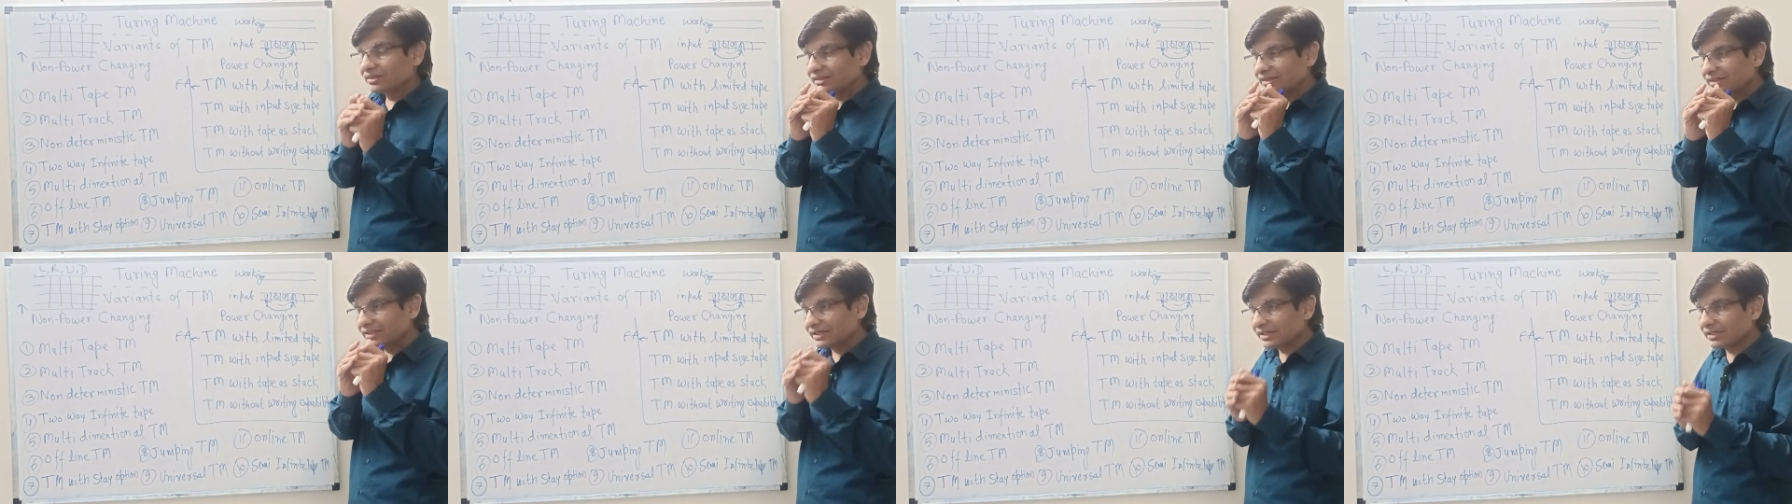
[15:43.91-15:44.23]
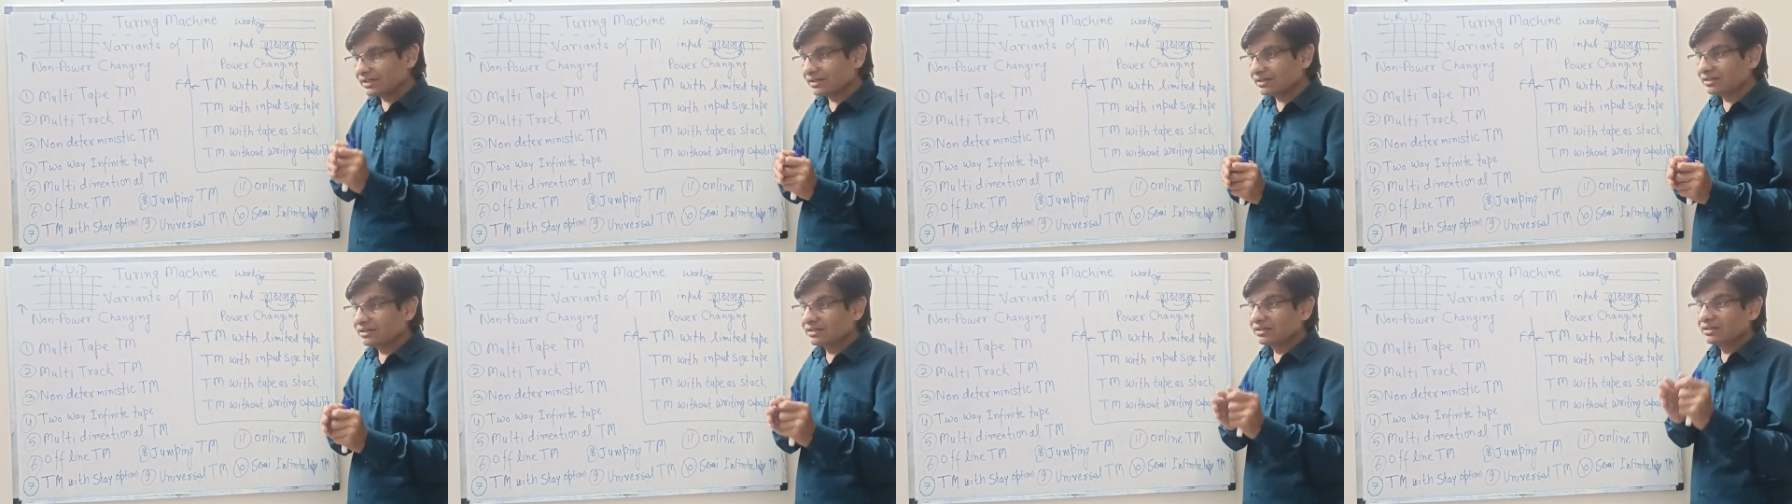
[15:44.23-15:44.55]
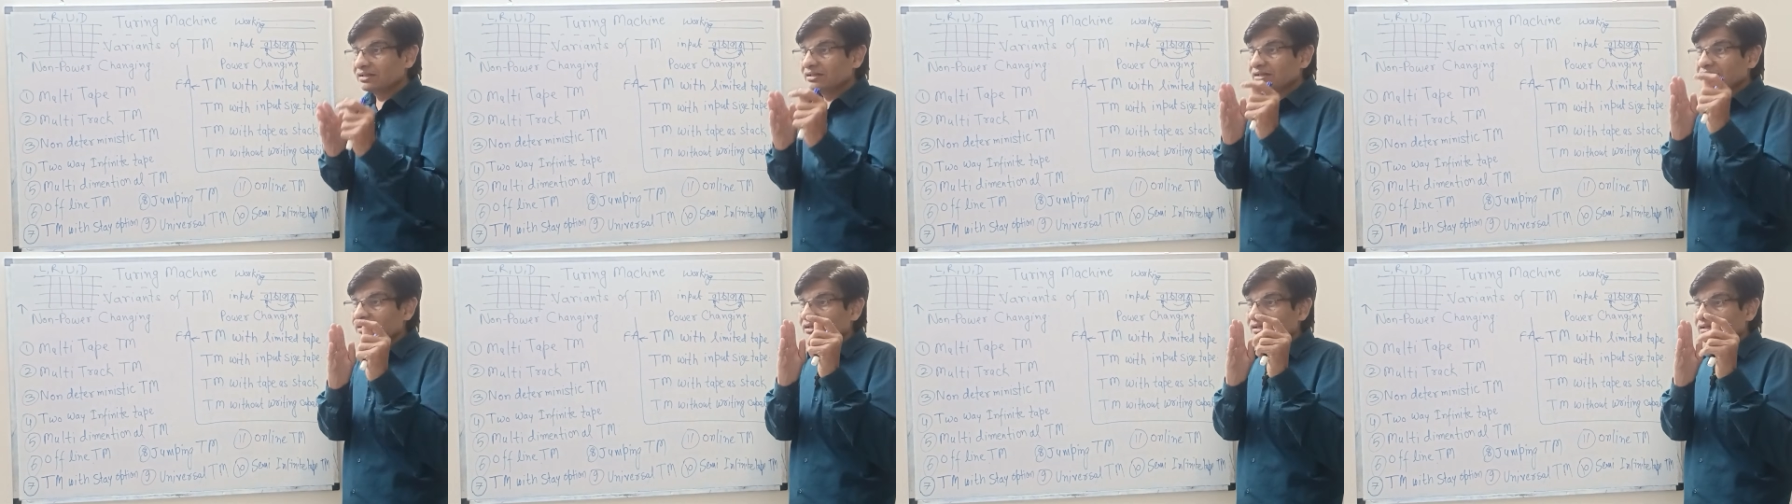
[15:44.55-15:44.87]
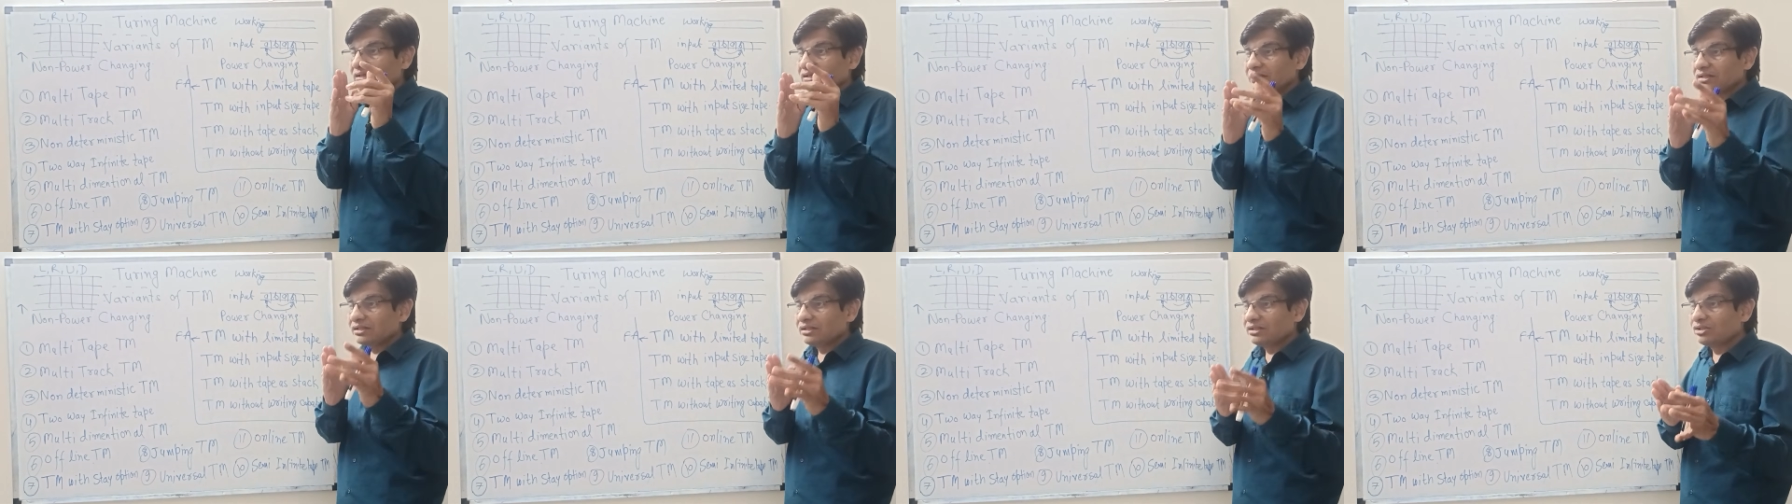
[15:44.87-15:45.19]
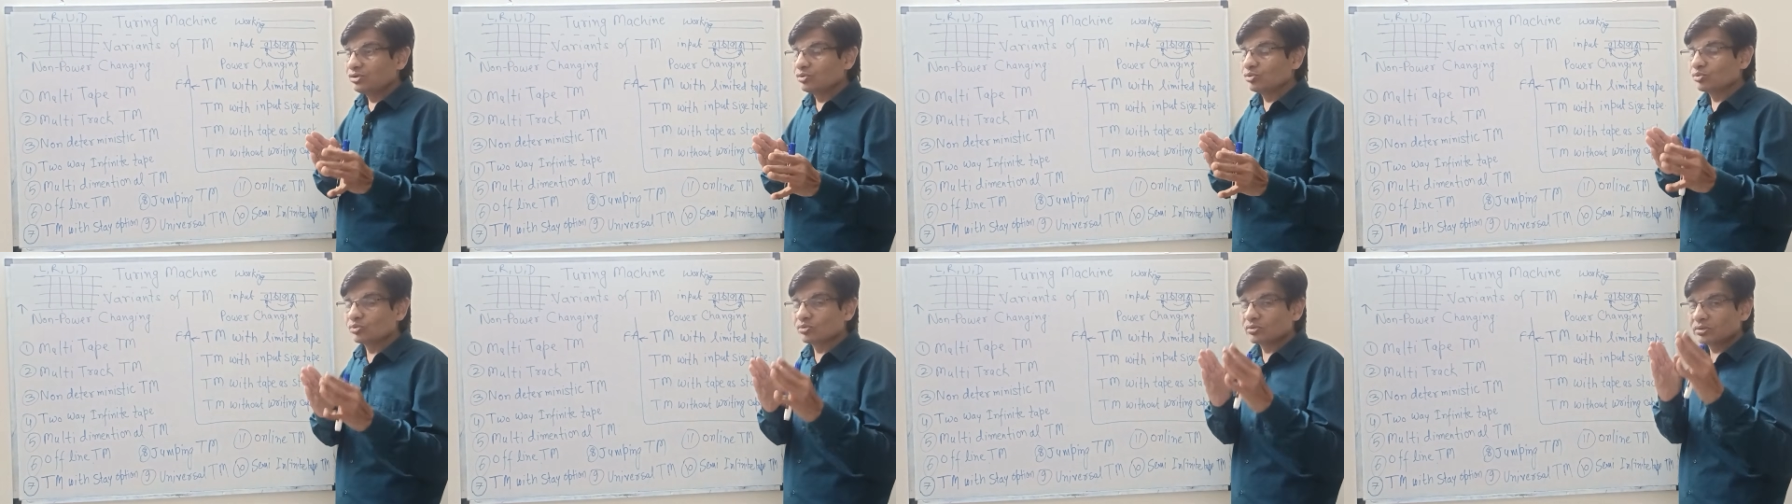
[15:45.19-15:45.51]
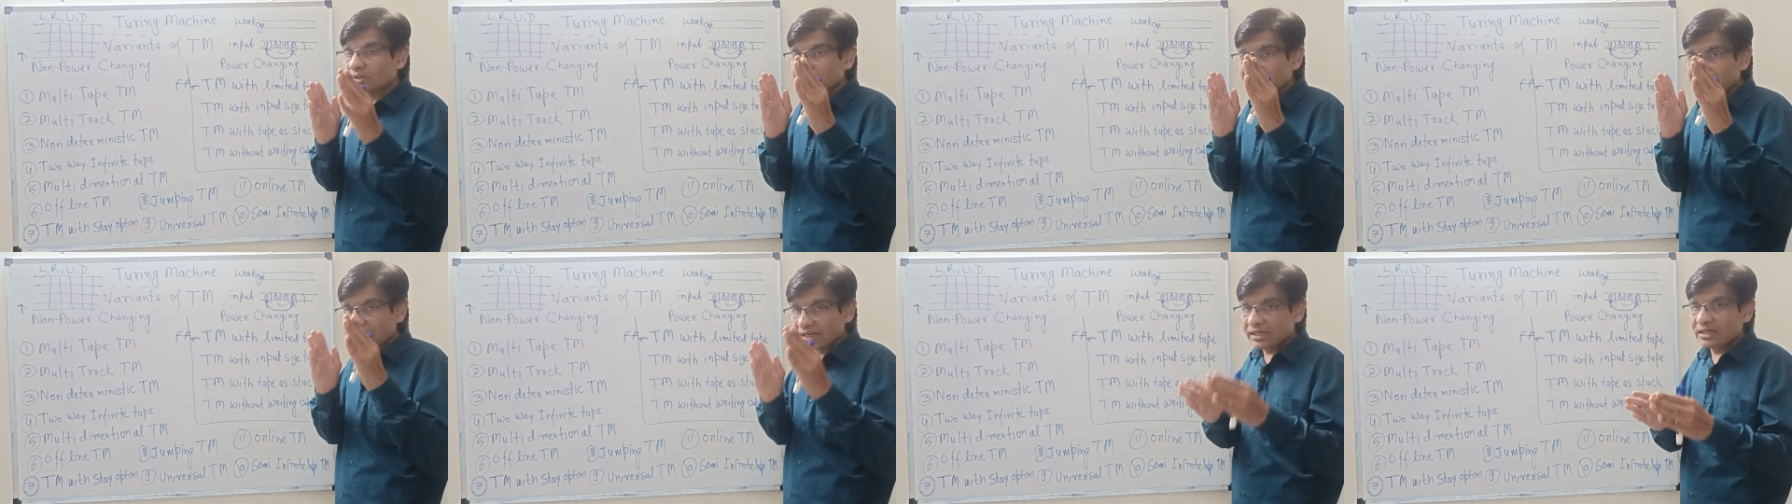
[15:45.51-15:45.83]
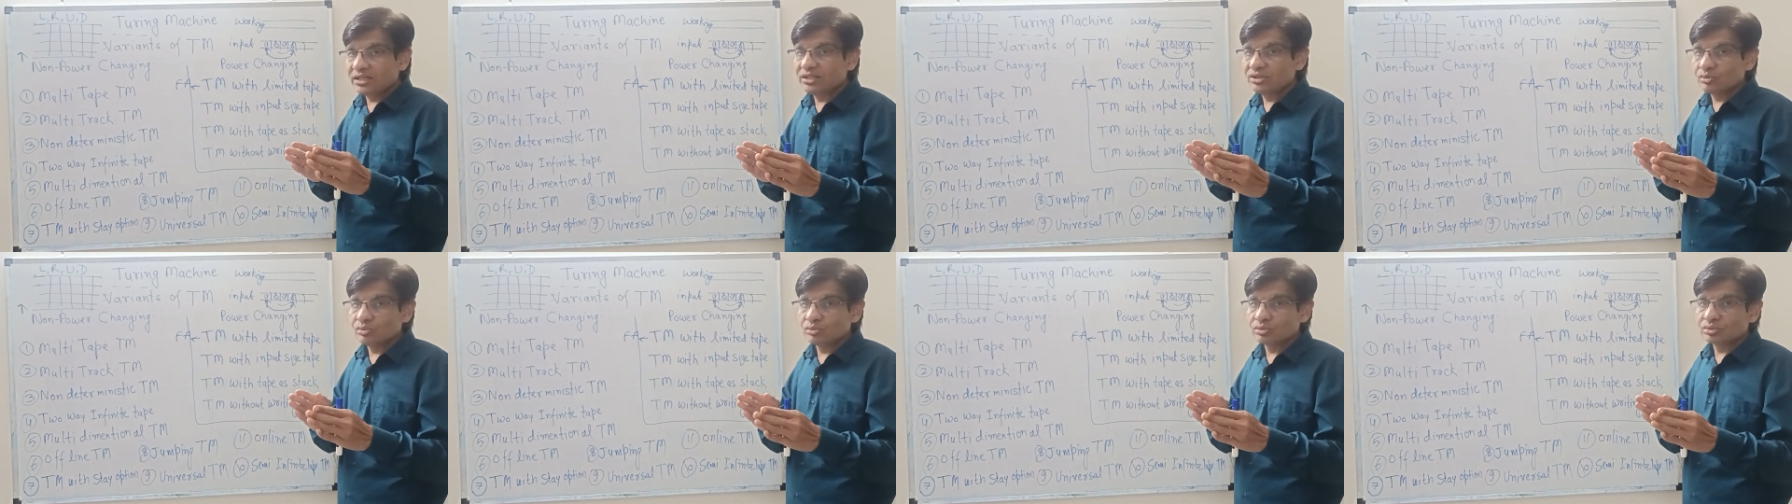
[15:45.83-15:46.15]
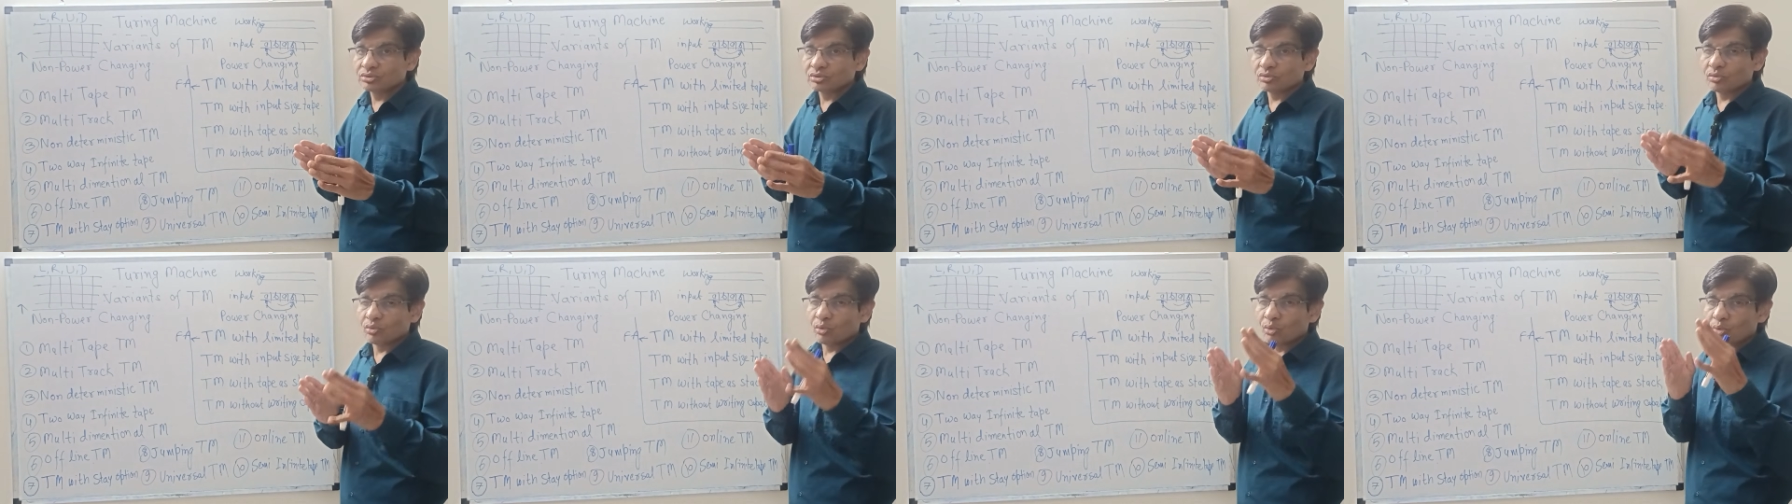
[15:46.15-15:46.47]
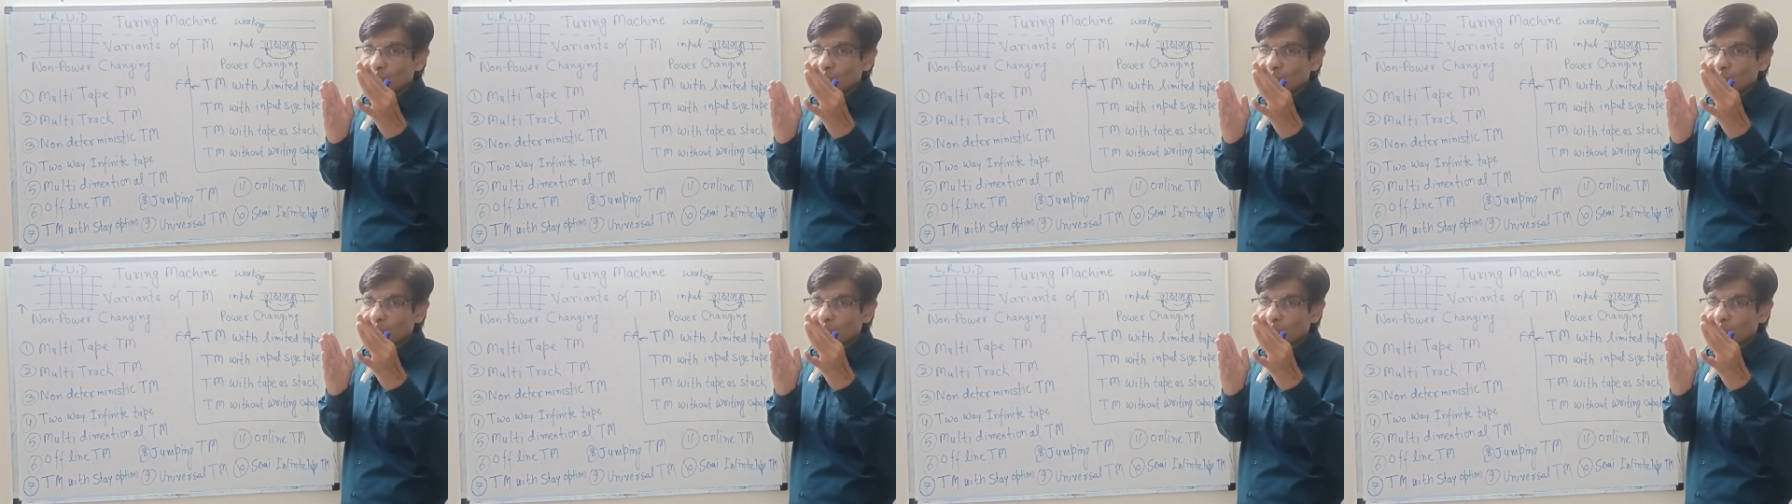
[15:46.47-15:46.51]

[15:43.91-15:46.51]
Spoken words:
then you can use